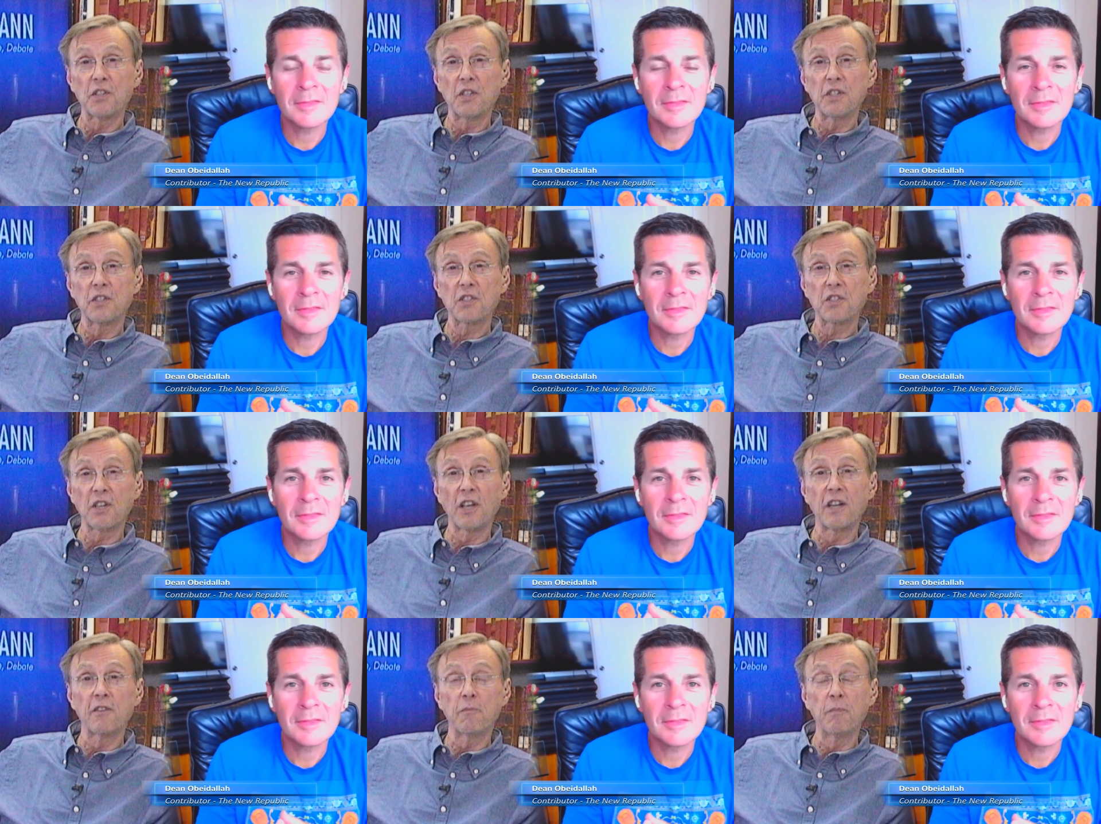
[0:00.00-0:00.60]
Speaker 1: that
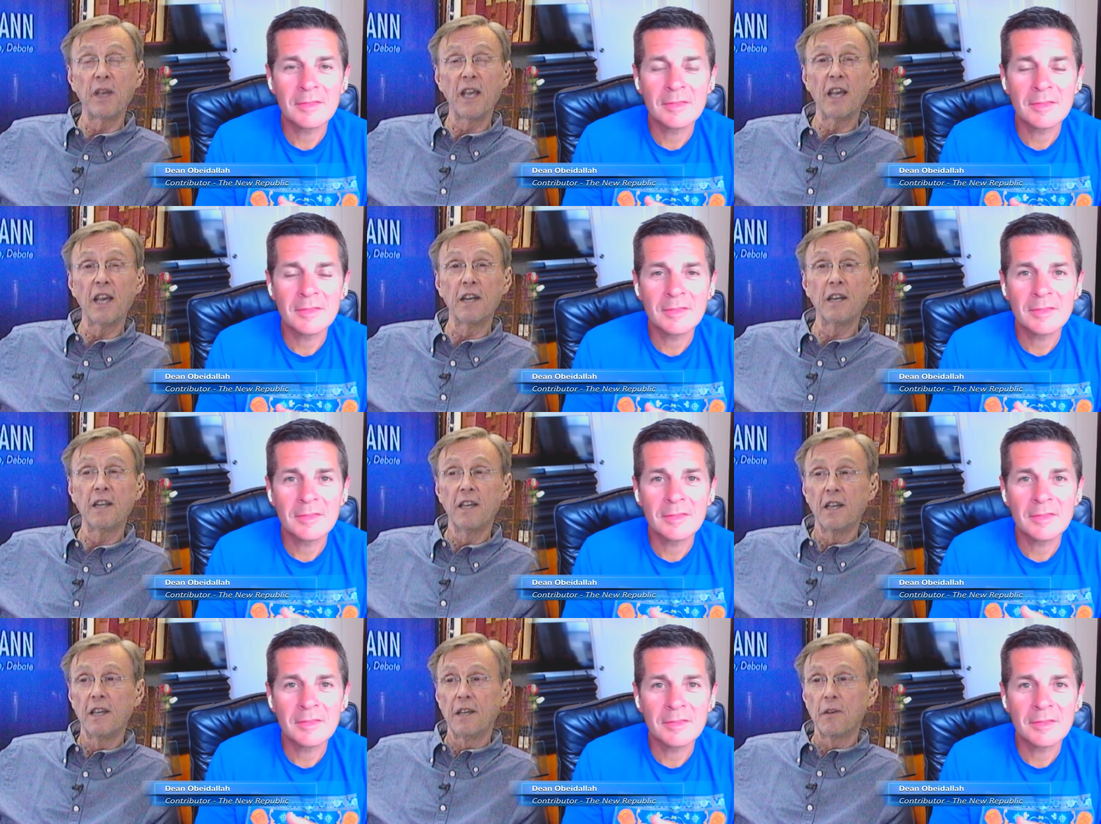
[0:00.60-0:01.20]
Son of
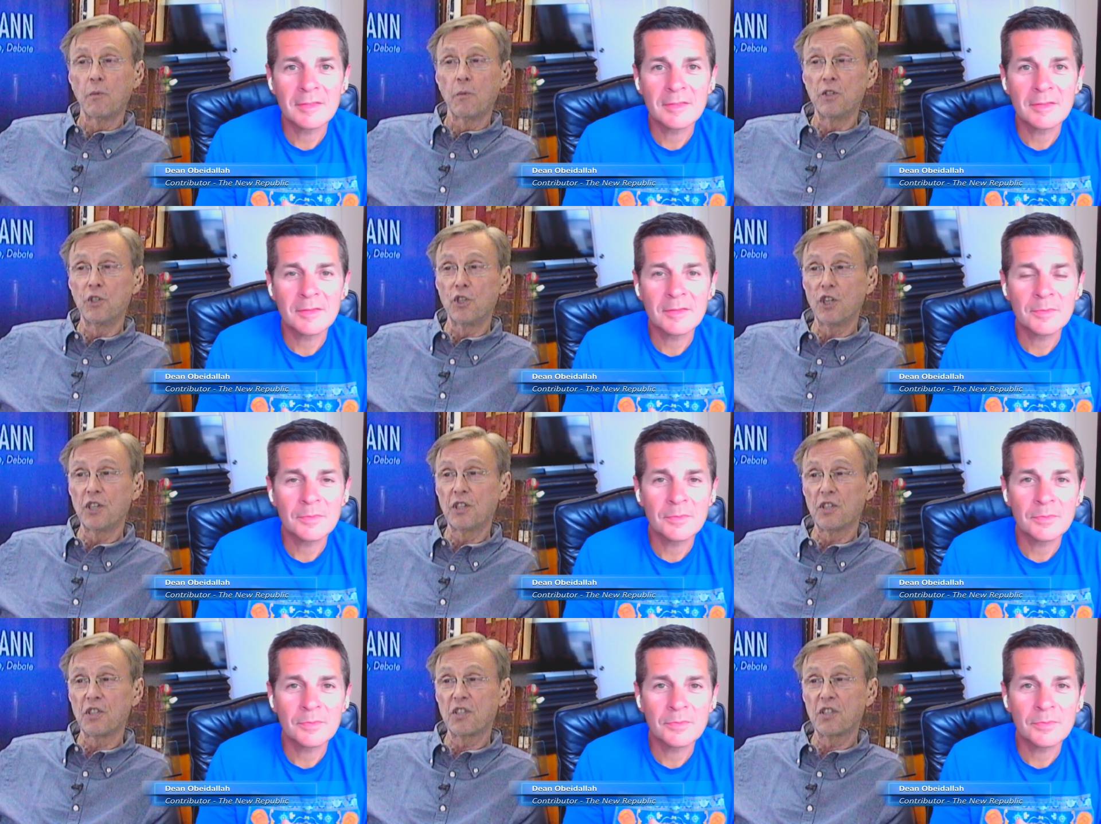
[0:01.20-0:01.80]
Man, when
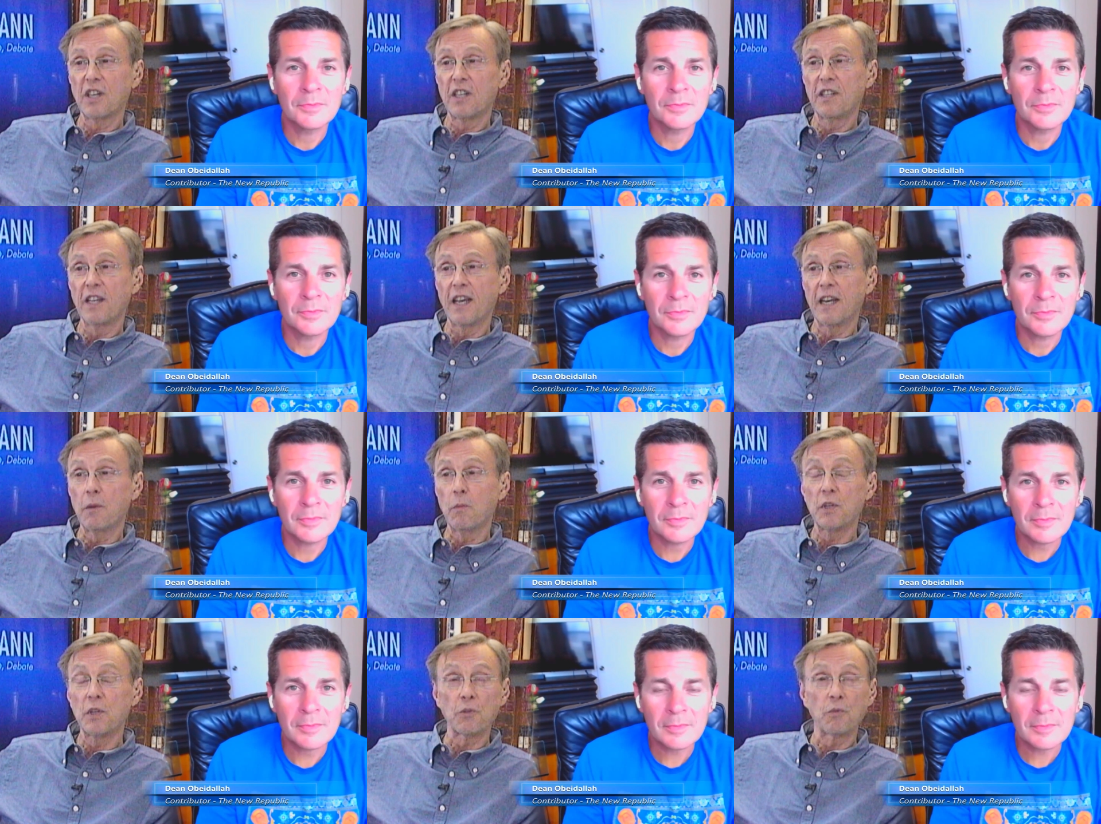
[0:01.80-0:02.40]
Jesus said that,
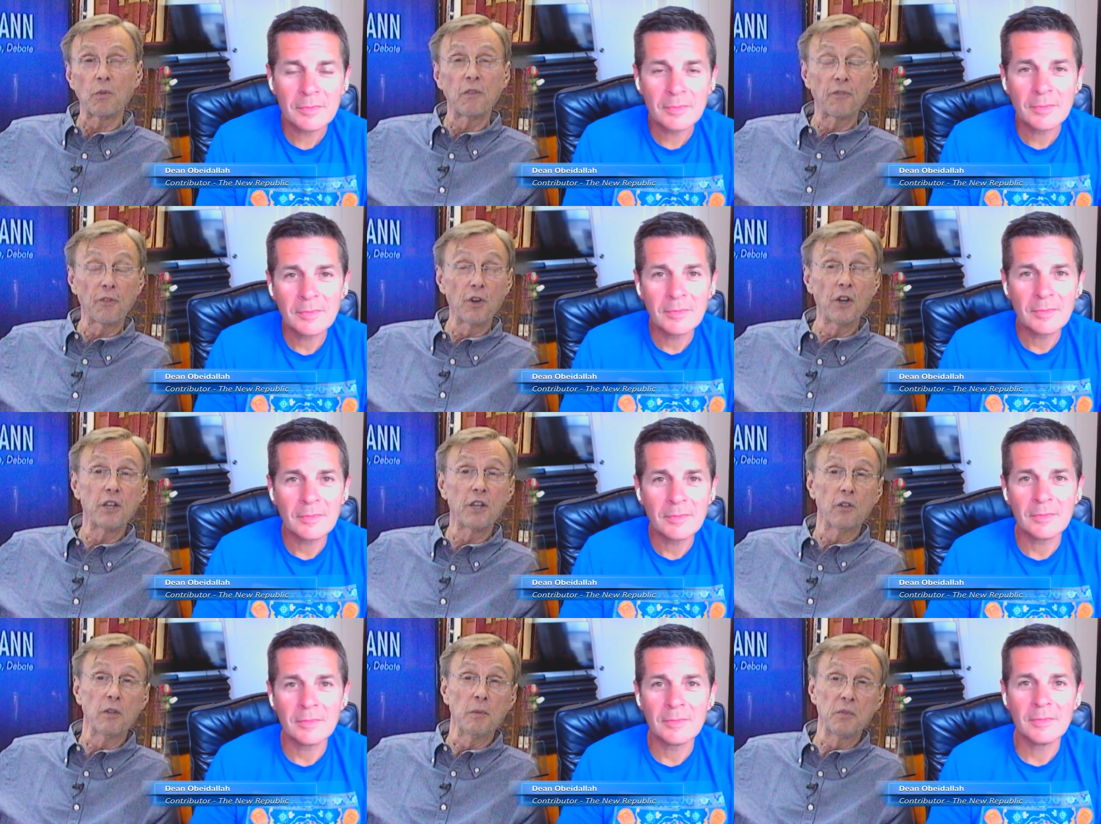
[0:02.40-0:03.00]
he wasn't
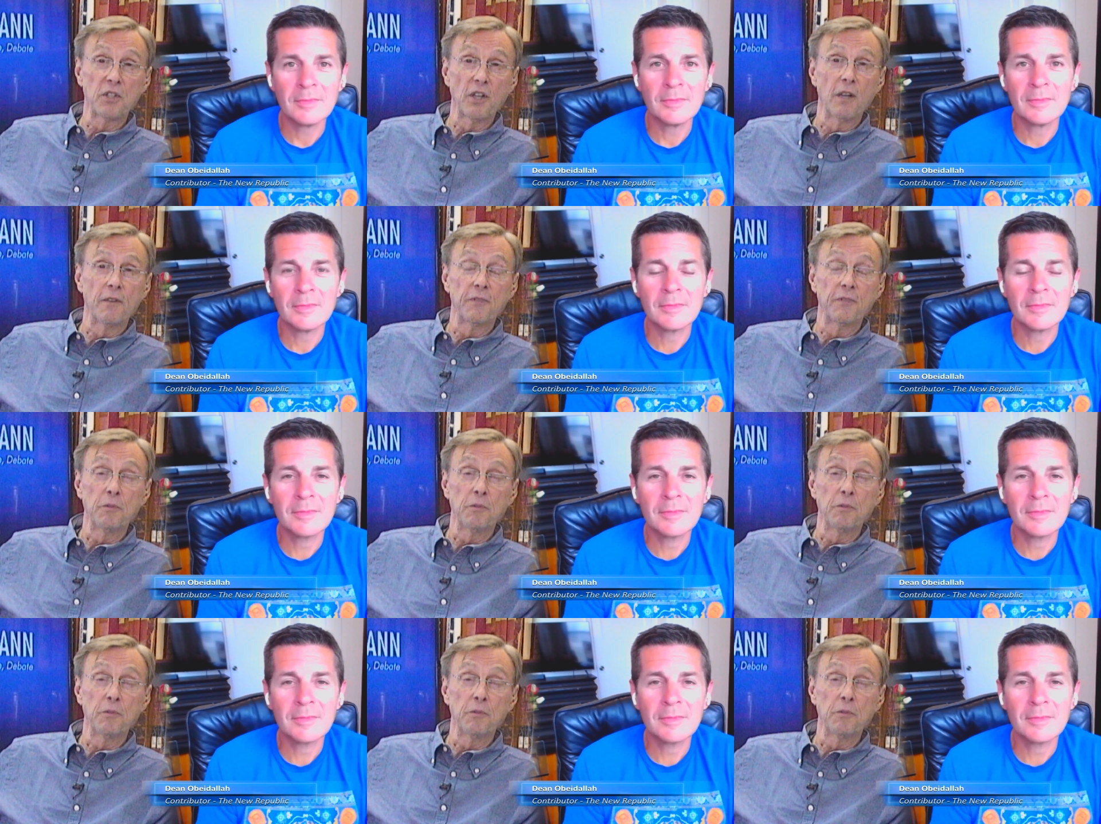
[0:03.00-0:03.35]
referring to himself.